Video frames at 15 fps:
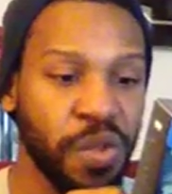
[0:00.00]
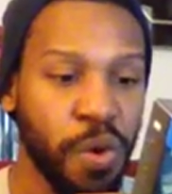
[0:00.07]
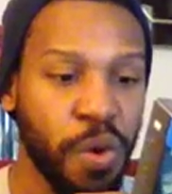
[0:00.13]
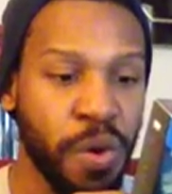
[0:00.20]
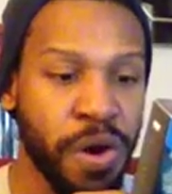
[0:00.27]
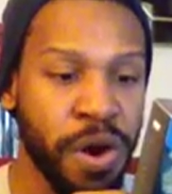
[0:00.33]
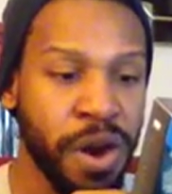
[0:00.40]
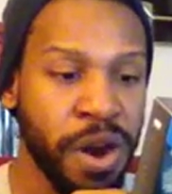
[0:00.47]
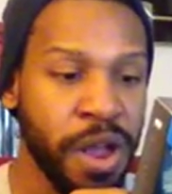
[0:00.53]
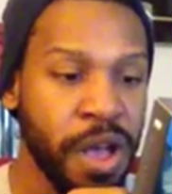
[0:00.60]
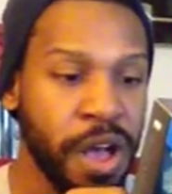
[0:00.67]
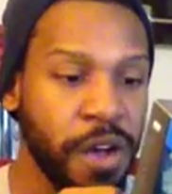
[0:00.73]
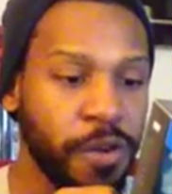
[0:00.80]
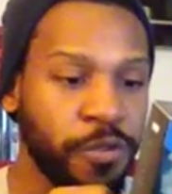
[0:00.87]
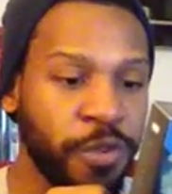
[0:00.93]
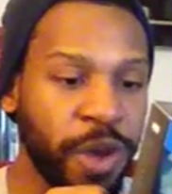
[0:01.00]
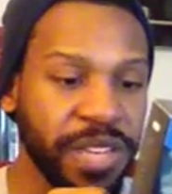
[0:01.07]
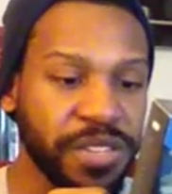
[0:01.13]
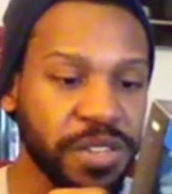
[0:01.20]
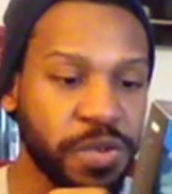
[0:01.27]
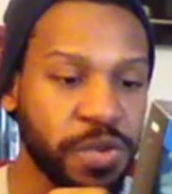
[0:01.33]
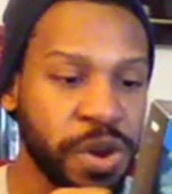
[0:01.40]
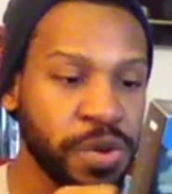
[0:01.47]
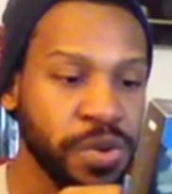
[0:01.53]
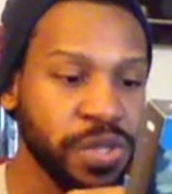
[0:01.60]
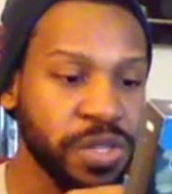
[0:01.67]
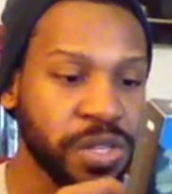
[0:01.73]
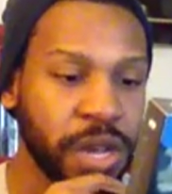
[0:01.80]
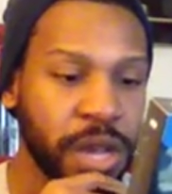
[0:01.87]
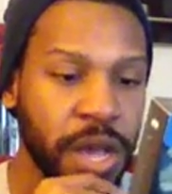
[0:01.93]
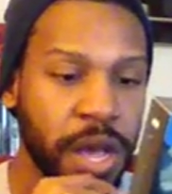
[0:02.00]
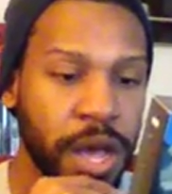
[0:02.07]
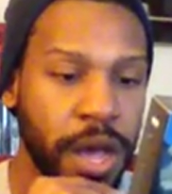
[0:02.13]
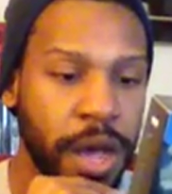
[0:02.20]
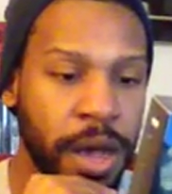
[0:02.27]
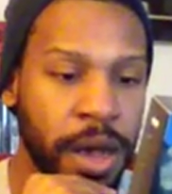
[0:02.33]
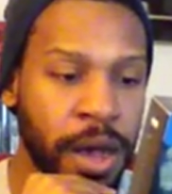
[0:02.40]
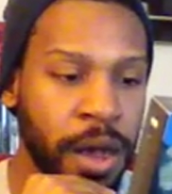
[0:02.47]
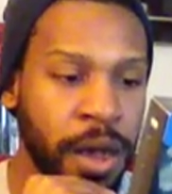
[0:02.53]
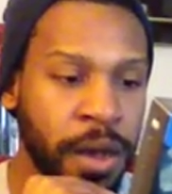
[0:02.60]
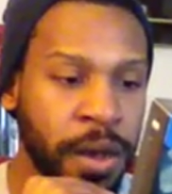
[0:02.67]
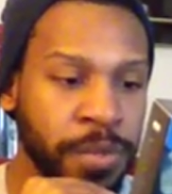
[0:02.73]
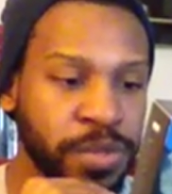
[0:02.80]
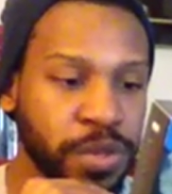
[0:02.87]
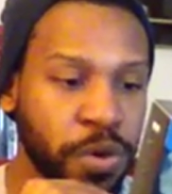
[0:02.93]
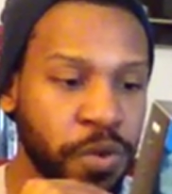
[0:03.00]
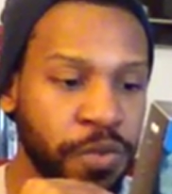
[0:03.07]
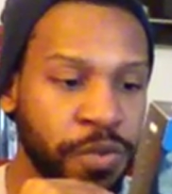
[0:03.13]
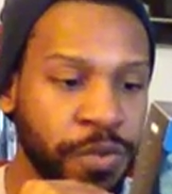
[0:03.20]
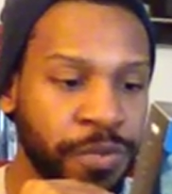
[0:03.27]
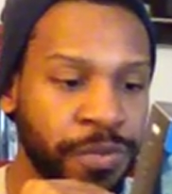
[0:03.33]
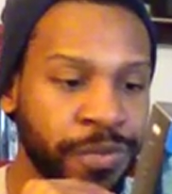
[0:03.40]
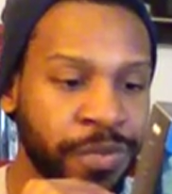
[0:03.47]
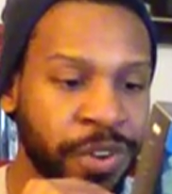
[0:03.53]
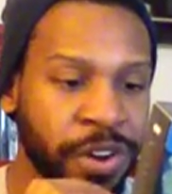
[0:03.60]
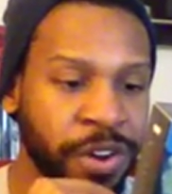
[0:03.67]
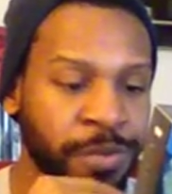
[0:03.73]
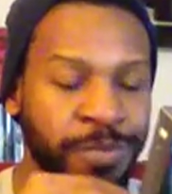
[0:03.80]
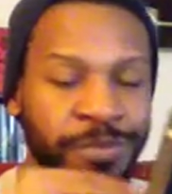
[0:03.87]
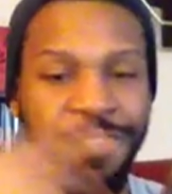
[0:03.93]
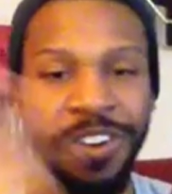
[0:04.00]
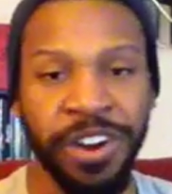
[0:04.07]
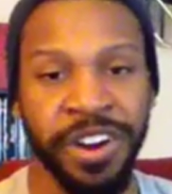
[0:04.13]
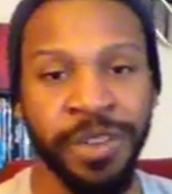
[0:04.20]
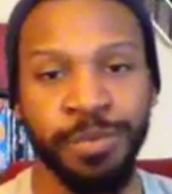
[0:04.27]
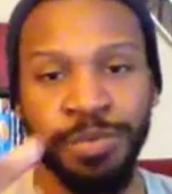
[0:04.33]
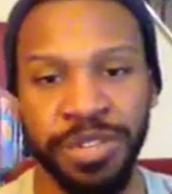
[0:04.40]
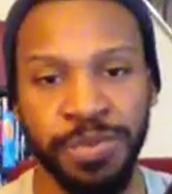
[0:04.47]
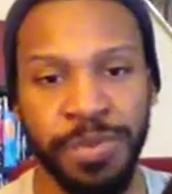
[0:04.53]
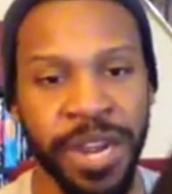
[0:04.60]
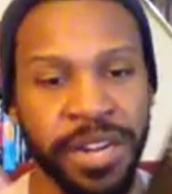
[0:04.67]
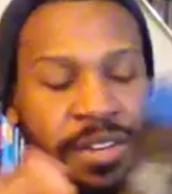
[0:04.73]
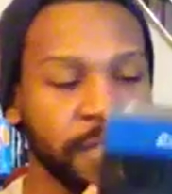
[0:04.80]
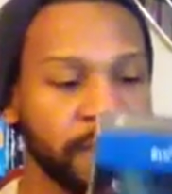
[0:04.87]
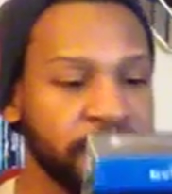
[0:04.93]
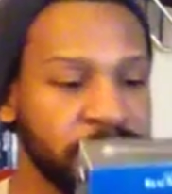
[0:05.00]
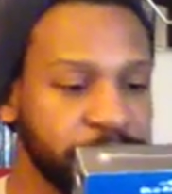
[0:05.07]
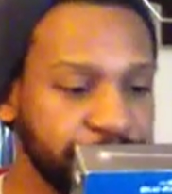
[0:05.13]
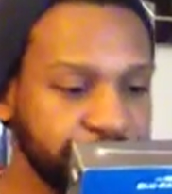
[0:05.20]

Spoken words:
lore of Westeros, told from varying perspectives.